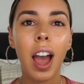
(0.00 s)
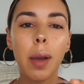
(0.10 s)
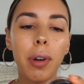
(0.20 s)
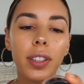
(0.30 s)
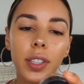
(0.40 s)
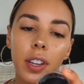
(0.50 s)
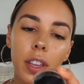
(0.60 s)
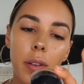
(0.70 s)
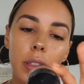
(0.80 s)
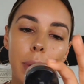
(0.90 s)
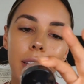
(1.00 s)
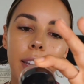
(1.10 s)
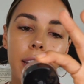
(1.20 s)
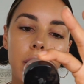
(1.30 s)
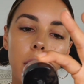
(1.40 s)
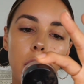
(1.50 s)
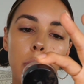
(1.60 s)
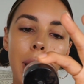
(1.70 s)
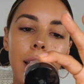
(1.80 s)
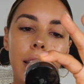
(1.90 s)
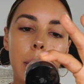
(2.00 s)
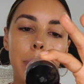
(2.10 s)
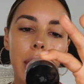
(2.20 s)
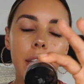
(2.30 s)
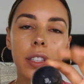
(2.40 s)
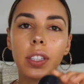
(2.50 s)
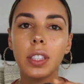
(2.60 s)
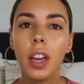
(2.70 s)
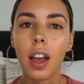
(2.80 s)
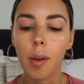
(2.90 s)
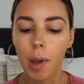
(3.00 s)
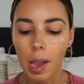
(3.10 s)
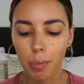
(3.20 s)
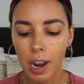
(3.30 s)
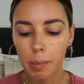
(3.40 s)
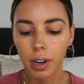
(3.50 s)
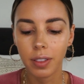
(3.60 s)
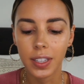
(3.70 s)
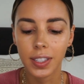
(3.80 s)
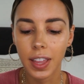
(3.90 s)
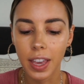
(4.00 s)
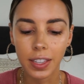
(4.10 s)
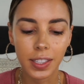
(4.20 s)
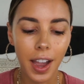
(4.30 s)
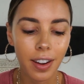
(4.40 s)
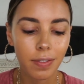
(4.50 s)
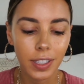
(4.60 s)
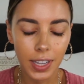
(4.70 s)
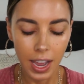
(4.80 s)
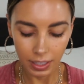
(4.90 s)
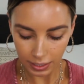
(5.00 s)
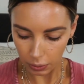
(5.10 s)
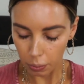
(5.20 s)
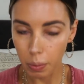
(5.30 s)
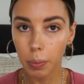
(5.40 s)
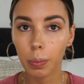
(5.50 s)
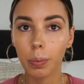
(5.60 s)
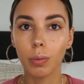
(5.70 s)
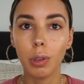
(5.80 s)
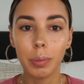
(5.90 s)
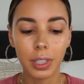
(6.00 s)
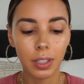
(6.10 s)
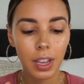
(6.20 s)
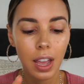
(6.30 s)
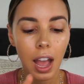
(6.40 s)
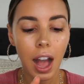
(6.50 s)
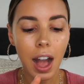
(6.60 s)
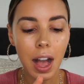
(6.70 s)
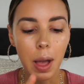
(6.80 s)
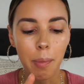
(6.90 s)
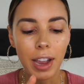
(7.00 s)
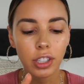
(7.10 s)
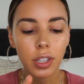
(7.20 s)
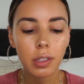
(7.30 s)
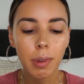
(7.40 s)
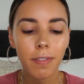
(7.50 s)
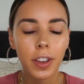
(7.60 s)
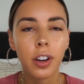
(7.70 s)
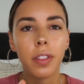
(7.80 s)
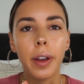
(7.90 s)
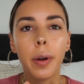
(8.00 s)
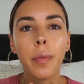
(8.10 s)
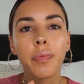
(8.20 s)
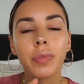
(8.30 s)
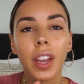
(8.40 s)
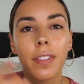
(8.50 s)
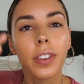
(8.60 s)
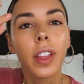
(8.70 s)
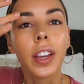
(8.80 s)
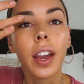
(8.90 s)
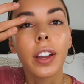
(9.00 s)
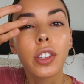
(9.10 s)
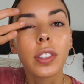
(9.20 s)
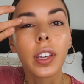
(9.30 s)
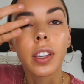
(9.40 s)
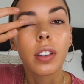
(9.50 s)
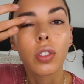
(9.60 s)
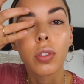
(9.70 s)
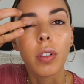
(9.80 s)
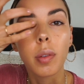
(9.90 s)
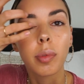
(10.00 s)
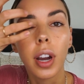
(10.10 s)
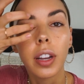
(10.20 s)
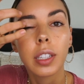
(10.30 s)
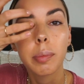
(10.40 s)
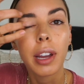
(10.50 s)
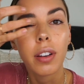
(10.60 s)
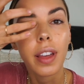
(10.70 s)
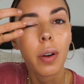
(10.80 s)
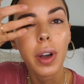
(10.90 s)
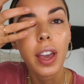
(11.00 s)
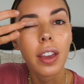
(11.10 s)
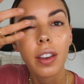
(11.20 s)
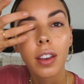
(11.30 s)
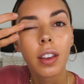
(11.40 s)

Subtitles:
I'm also going to use my Lancome LA Base eye primer. This thing is kind of intense. Ooh, whoops. I just use my finger though. I feel like I just can control the product better that way.